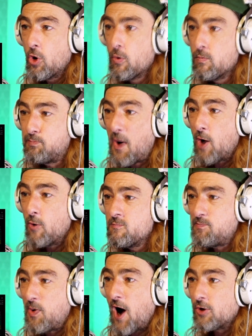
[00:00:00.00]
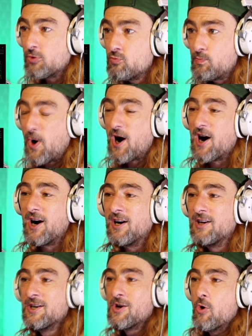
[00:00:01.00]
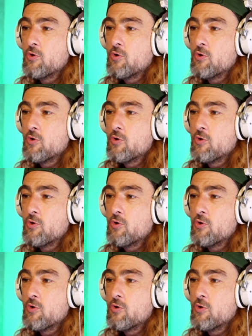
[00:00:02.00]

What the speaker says: Oompa, oompa, oompa.